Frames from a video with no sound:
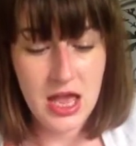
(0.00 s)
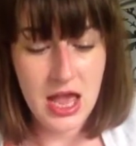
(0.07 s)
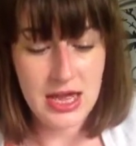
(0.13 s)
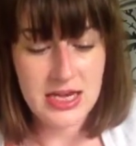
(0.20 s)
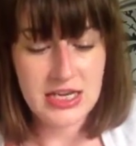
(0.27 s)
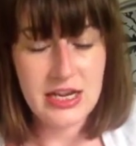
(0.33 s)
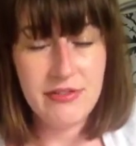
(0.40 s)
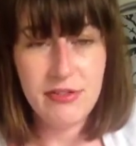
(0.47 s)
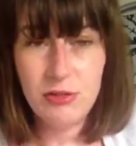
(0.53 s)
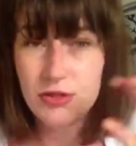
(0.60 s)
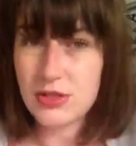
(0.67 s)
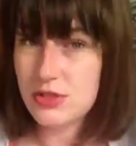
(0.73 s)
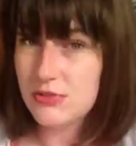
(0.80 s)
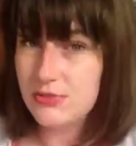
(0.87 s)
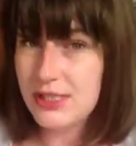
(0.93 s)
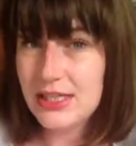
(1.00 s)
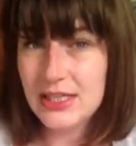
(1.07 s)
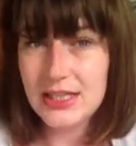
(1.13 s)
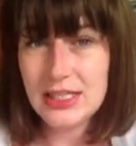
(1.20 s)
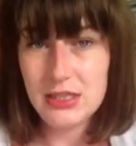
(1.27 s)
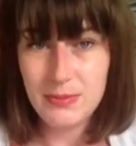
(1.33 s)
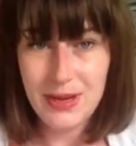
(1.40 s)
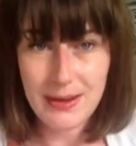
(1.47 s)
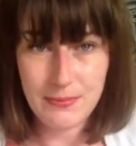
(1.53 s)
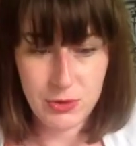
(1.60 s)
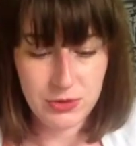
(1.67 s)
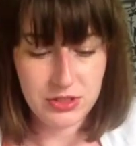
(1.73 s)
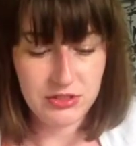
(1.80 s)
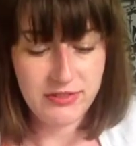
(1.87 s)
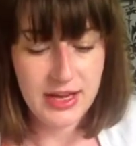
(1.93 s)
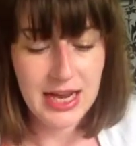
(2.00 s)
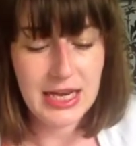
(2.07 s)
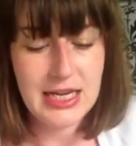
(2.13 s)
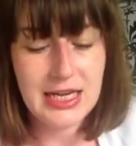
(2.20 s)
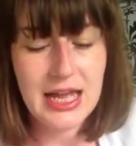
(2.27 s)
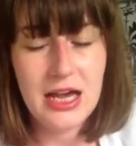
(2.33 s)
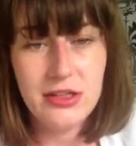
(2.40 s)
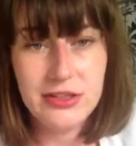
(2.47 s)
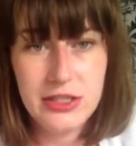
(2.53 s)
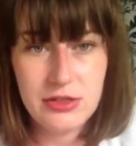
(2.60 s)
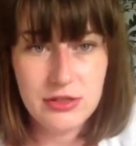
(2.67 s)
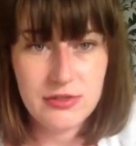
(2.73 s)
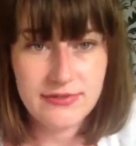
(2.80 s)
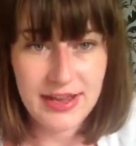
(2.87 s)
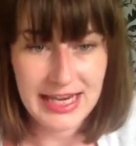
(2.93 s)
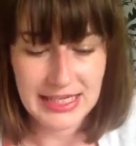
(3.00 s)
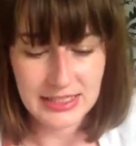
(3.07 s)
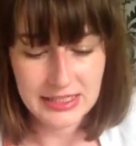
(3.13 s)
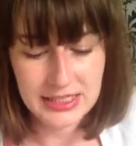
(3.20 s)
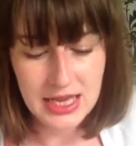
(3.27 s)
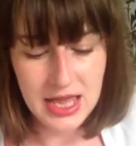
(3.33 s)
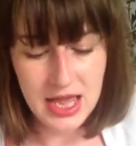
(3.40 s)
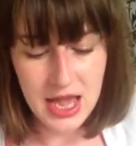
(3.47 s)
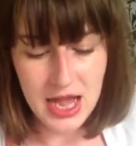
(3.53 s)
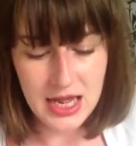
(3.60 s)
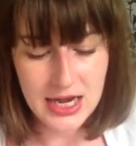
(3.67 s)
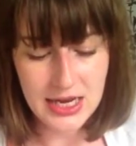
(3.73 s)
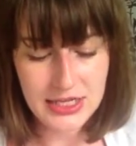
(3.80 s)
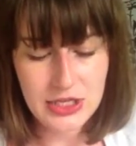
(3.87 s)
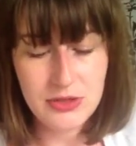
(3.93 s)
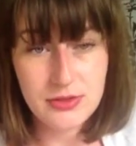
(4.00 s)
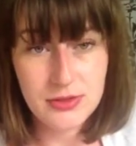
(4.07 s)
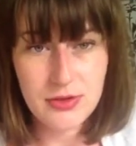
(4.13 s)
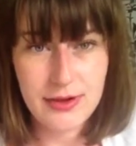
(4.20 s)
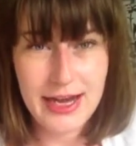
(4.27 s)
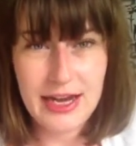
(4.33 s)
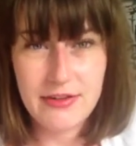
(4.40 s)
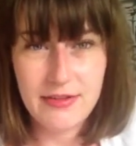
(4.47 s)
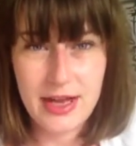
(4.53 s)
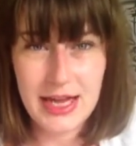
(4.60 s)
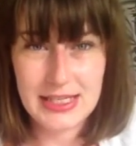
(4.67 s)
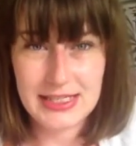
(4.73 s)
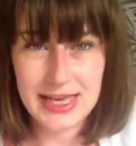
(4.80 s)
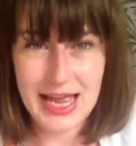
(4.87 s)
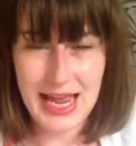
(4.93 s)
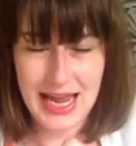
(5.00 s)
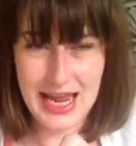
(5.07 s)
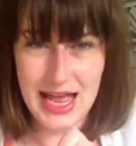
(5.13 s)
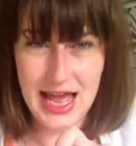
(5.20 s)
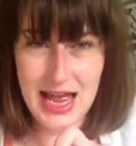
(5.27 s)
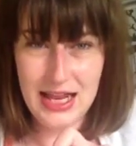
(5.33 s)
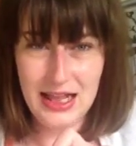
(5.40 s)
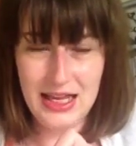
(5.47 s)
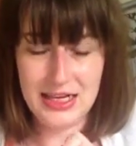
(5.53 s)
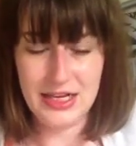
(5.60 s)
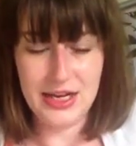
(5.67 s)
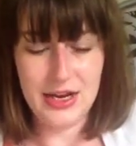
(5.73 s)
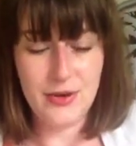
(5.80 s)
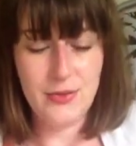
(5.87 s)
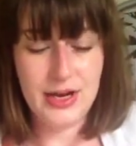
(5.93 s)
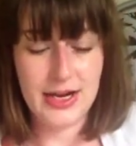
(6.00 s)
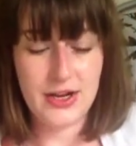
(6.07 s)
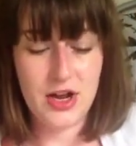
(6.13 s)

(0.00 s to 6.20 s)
And then if I want something a little bit more defining, I'll use Faint, and I use Crave as a eyeliner when I